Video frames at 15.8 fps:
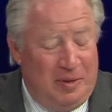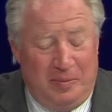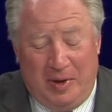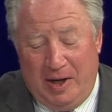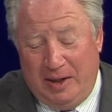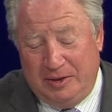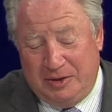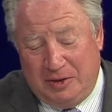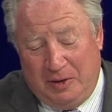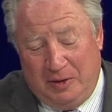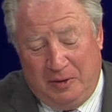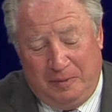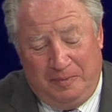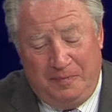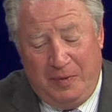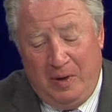a minute,
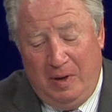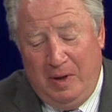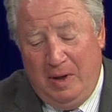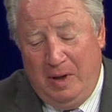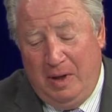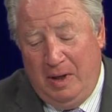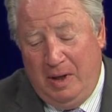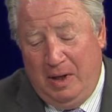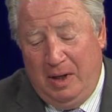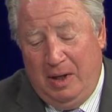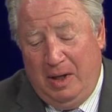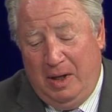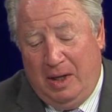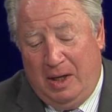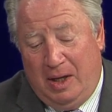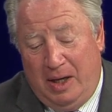so
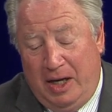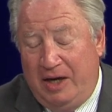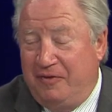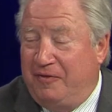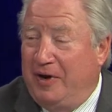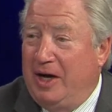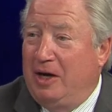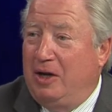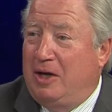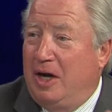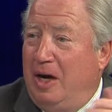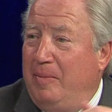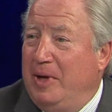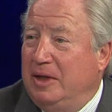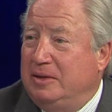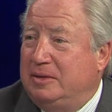uh, any final
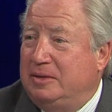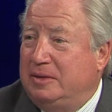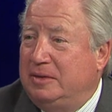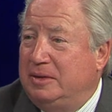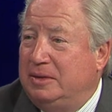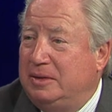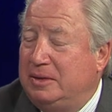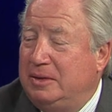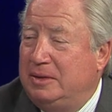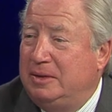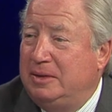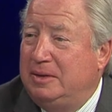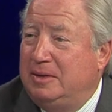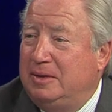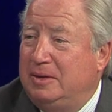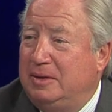comments? No,